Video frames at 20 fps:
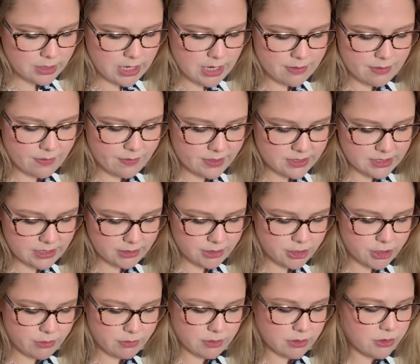And then these
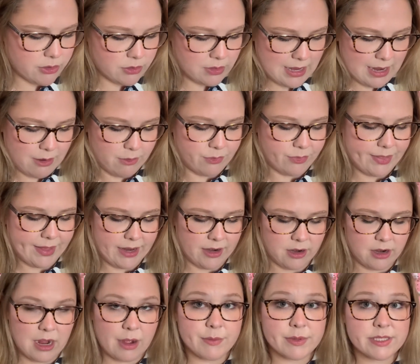next two are a little out
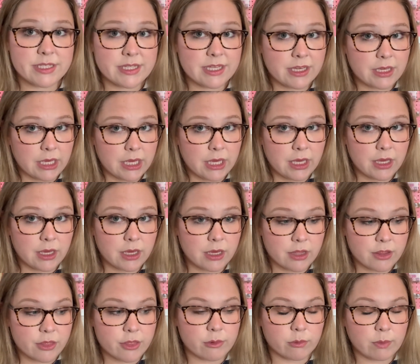there. I was thinking
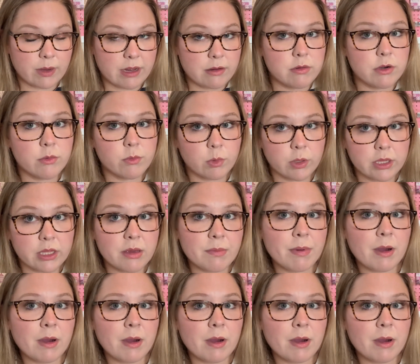the red would really